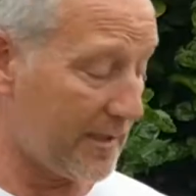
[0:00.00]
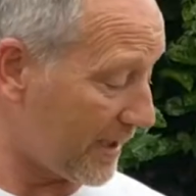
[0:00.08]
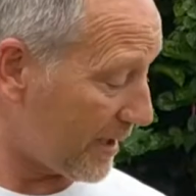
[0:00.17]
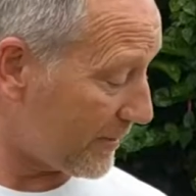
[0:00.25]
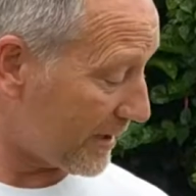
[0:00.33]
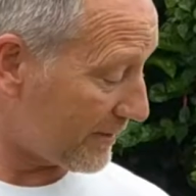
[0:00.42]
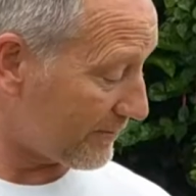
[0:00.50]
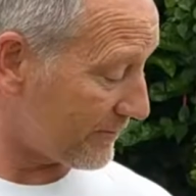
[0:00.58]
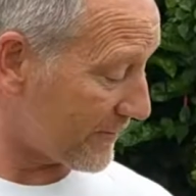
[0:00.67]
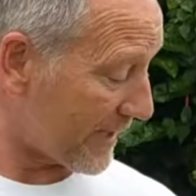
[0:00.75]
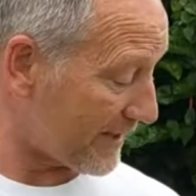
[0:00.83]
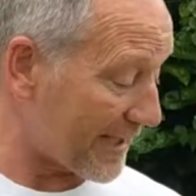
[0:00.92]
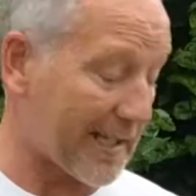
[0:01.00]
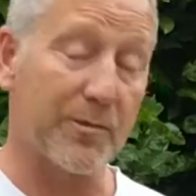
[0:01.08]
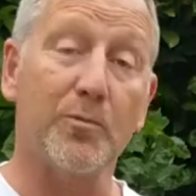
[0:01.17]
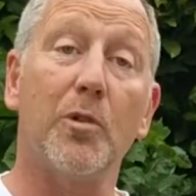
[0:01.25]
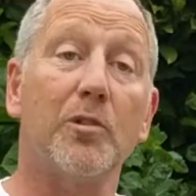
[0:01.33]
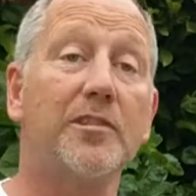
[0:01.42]
Um, and
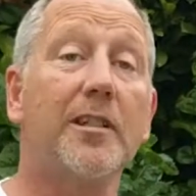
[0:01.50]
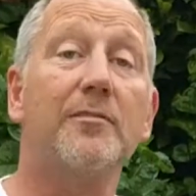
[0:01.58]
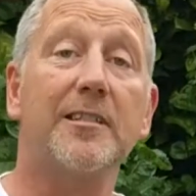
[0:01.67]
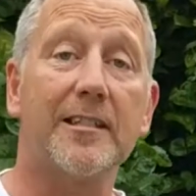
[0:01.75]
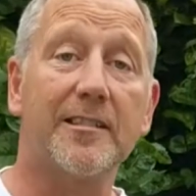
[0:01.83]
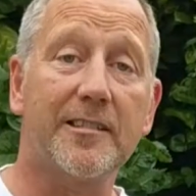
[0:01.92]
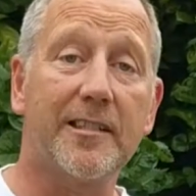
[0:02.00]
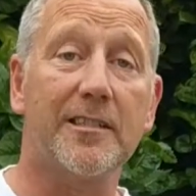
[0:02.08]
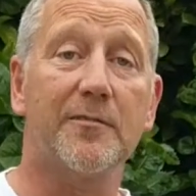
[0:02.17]
that's what Joe's legacy is